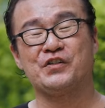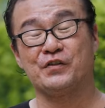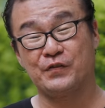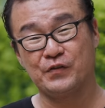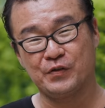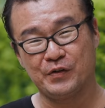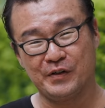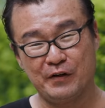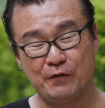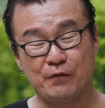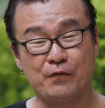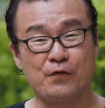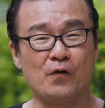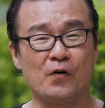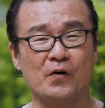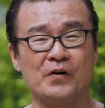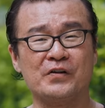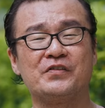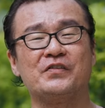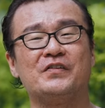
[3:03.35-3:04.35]
of
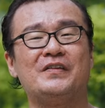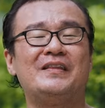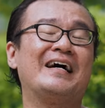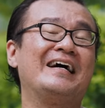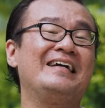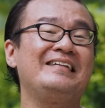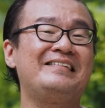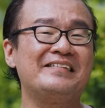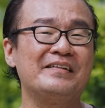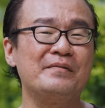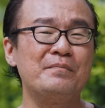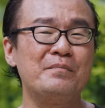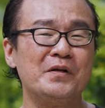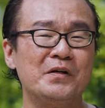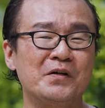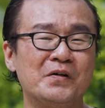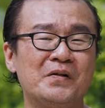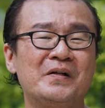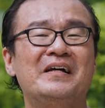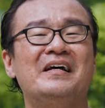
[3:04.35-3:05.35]
24 to 90
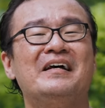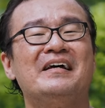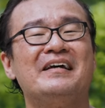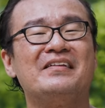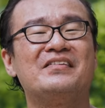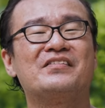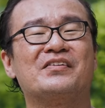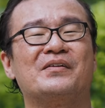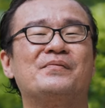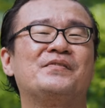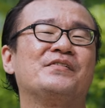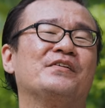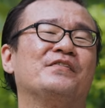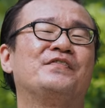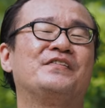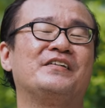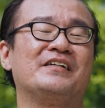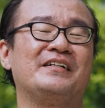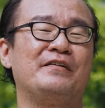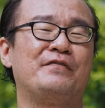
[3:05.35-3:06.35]
mm in terms of
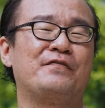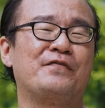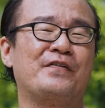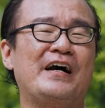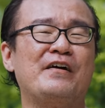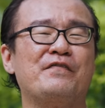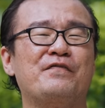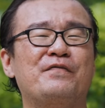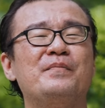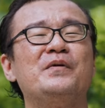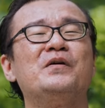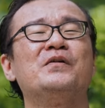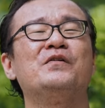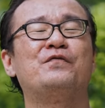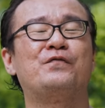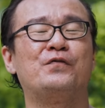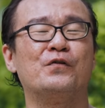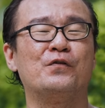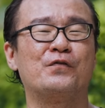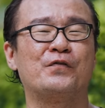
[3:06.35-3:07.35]
35 mm
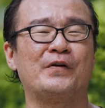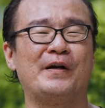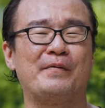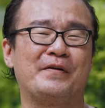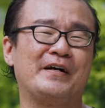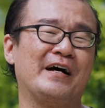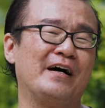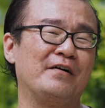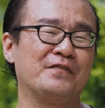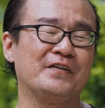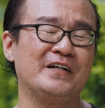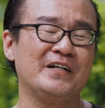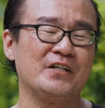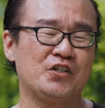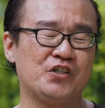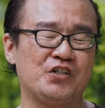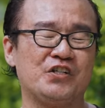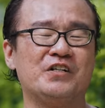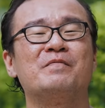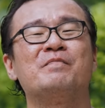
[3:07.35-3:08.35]
full-frame
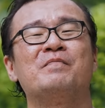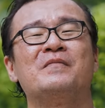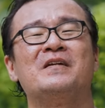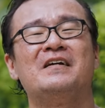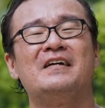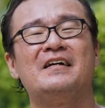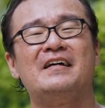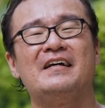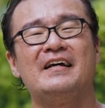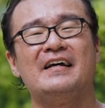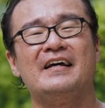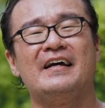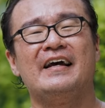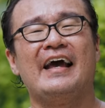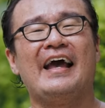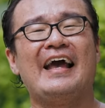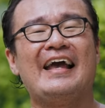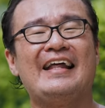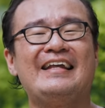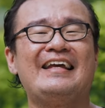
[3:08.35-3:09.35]
coverage.
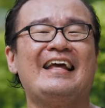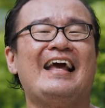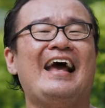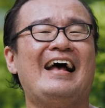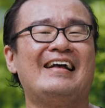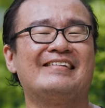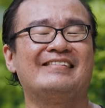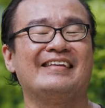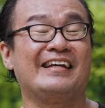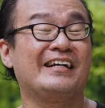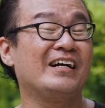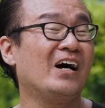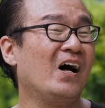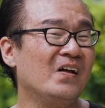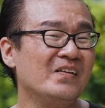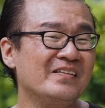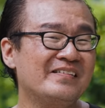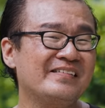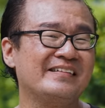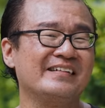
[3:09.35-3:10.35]
And it has a
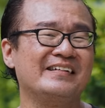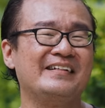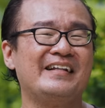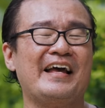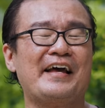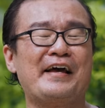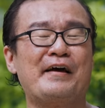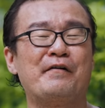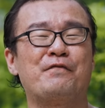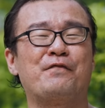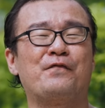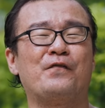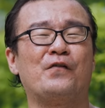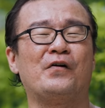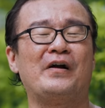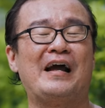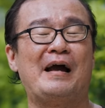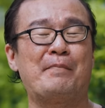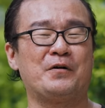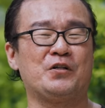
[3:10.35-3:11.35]
constant
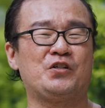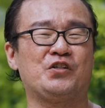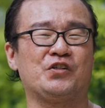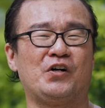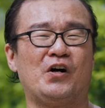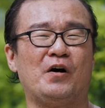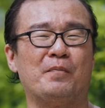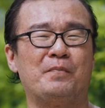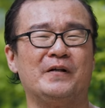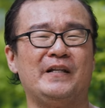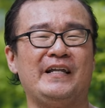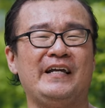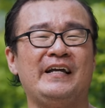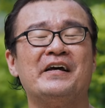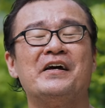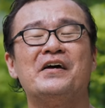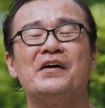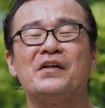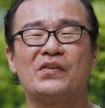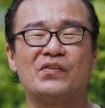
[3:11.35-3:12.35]
f4 aperture opening
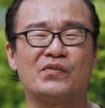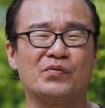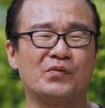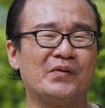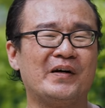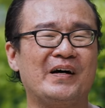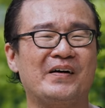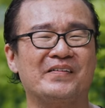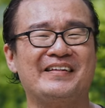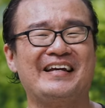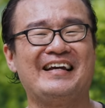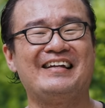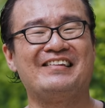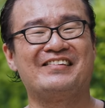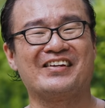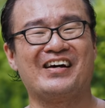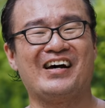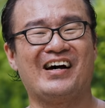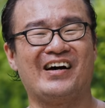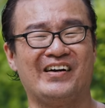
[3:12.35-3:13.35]
throughout the
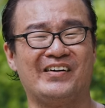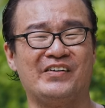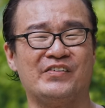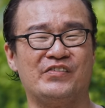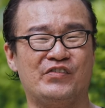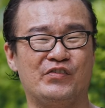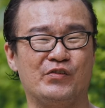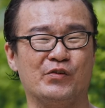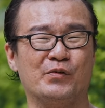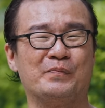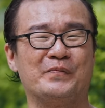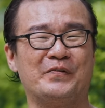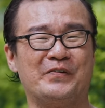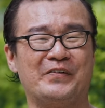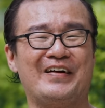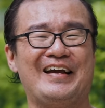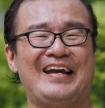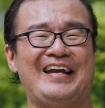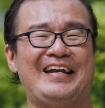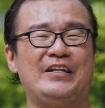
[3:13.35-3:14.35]
entire zoom
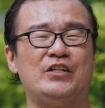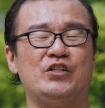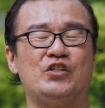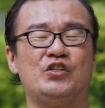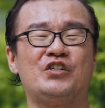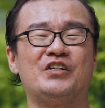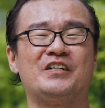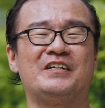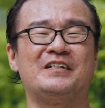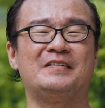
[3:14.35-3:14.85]
range.